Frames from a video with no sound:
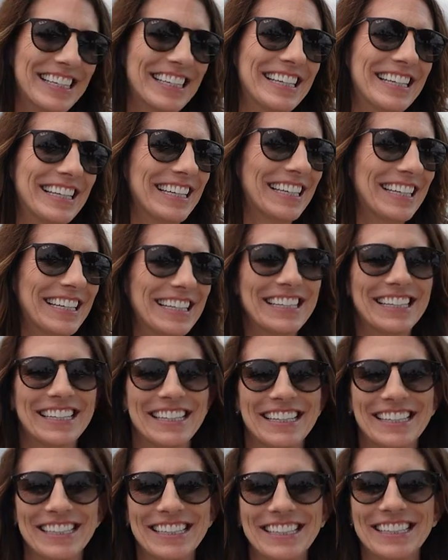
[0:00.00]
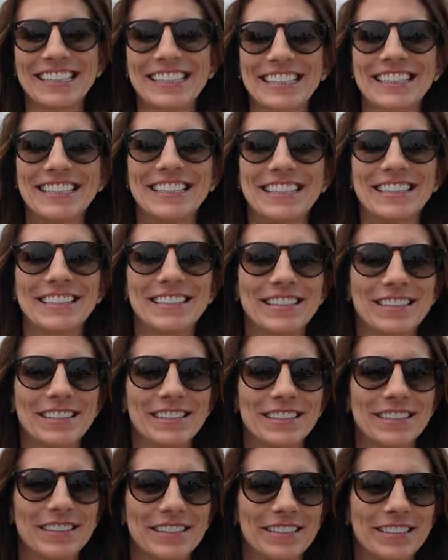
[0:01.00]

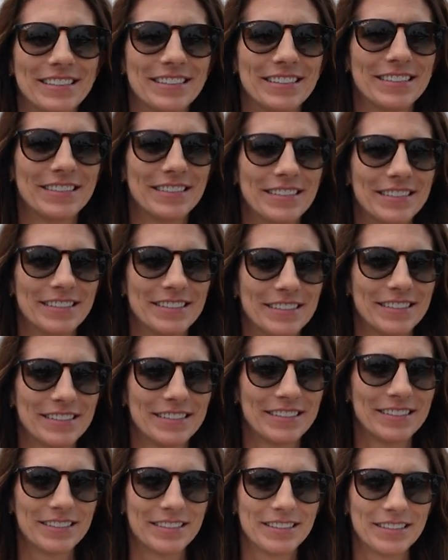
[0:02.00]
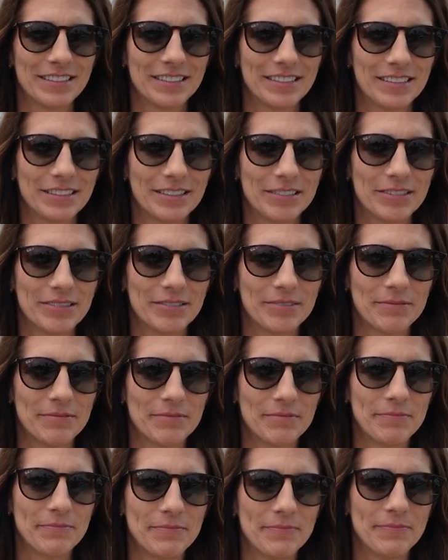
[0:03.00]

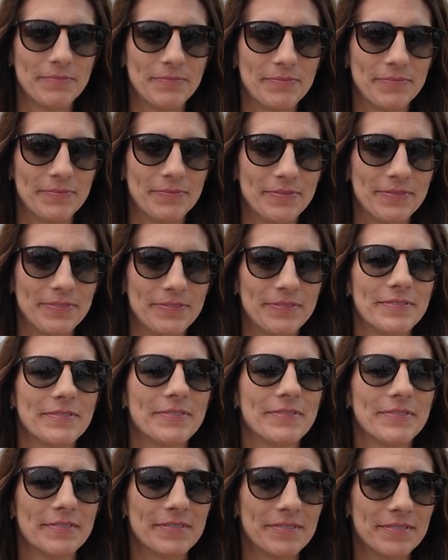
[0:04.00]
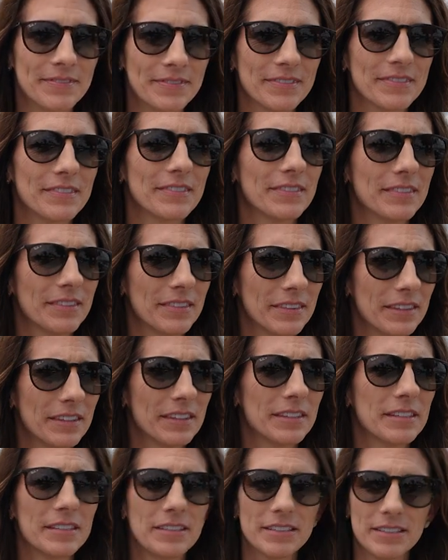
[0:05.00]

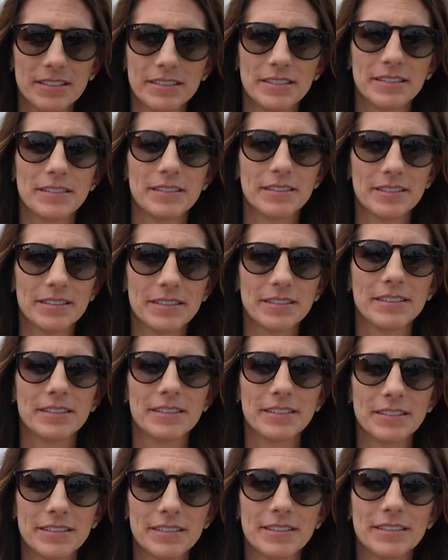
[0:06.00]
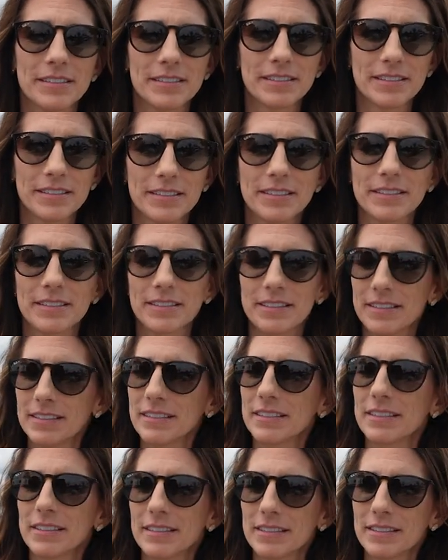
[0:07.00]
This person isn't speaking.